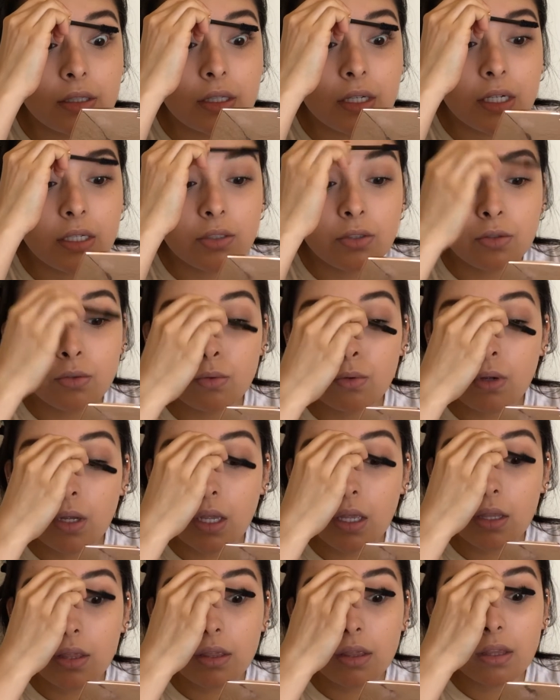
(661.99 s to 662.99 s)
natural
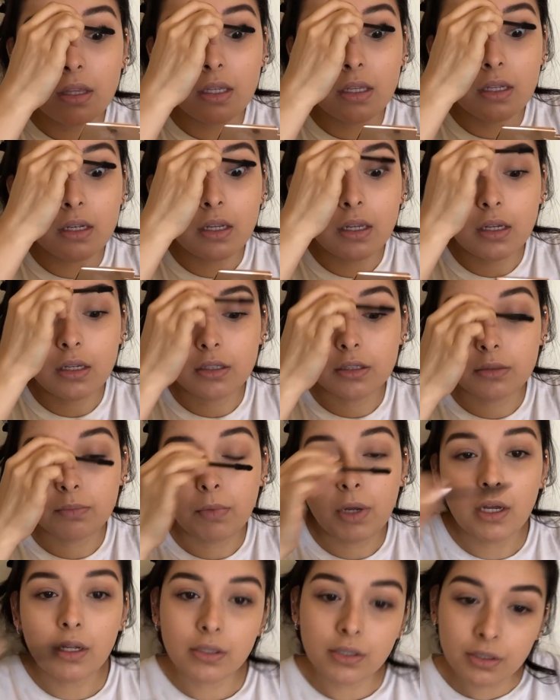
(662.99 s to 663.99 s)
and thin as
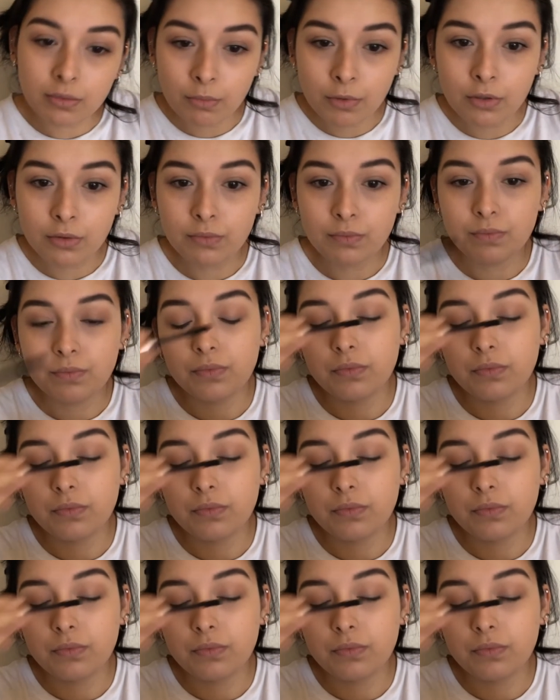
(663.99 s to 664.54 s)
possible.